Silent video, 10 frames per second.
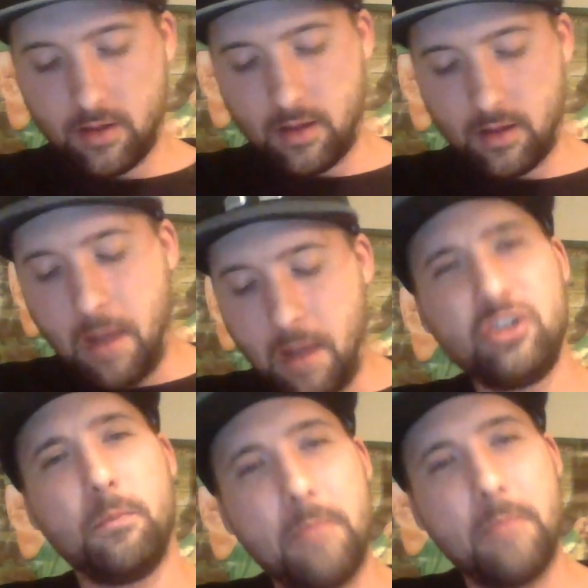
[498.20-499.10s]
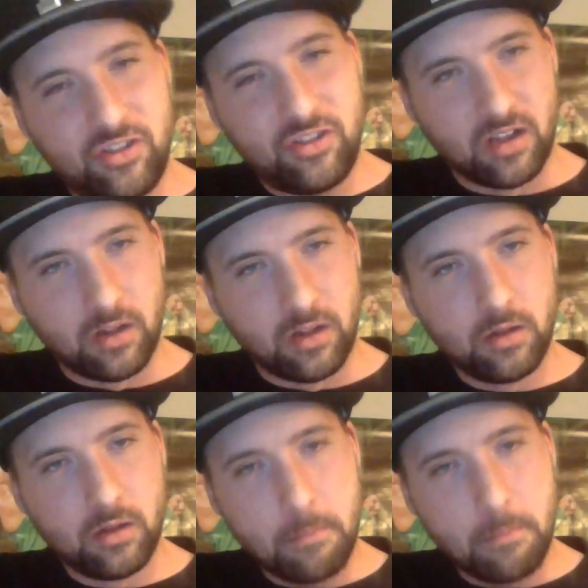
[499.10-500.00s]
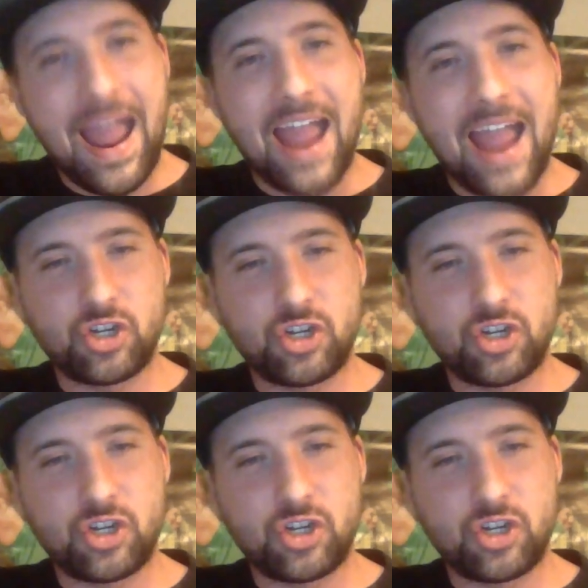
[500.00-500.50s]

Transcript: monumental match.